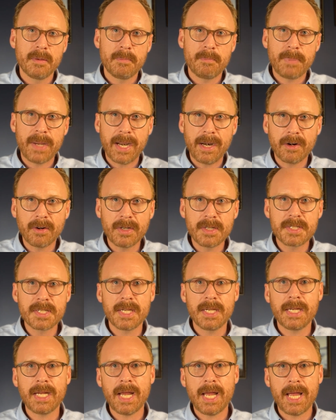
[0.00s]

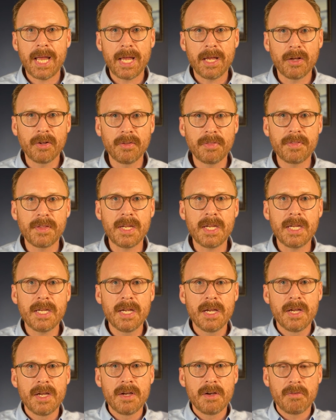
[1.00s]
parenting, healthy
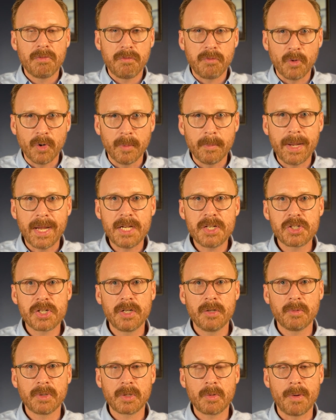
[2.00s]

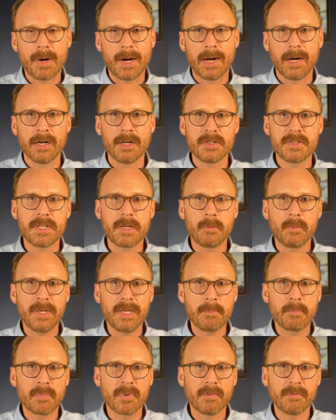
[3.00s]
formation requires that we
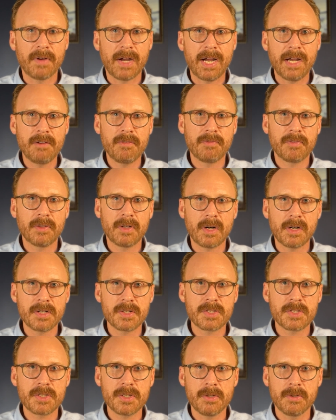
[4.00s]
provide for our
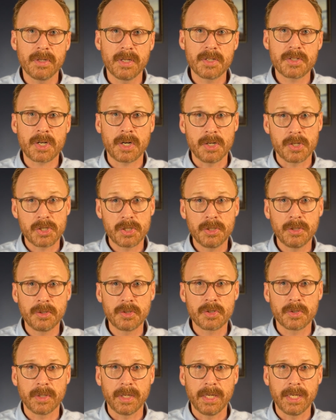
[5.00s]
students, our
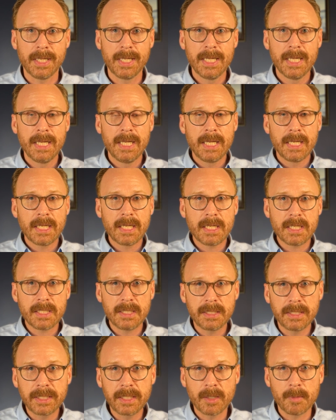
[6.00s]
children,
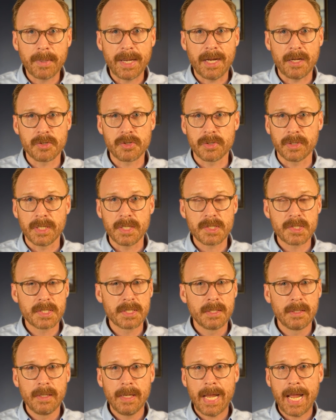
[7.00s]
clear boundaries,
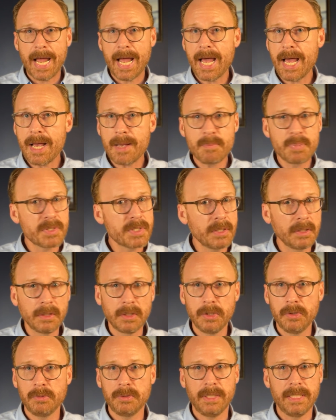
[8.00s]

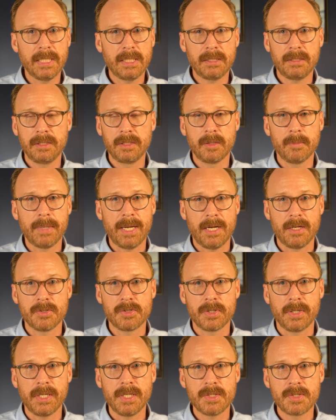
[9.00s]
absolutely clear
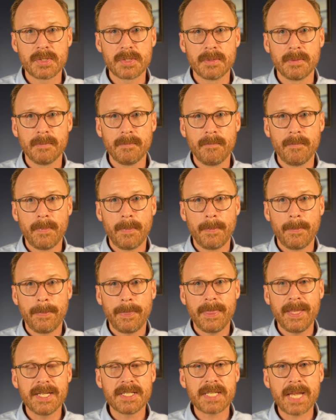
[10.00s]
boundaries.
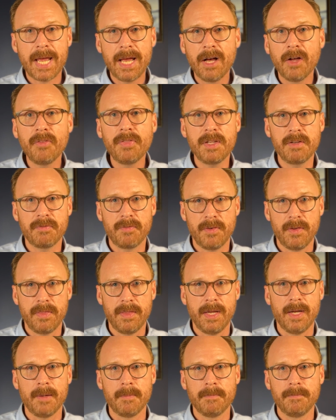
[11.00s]
It's healthy for
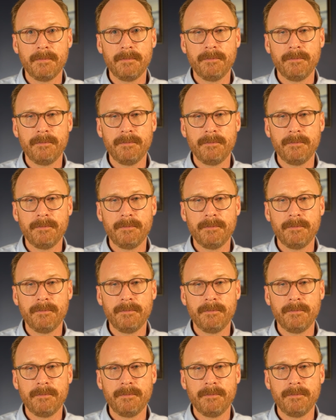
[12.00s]
them.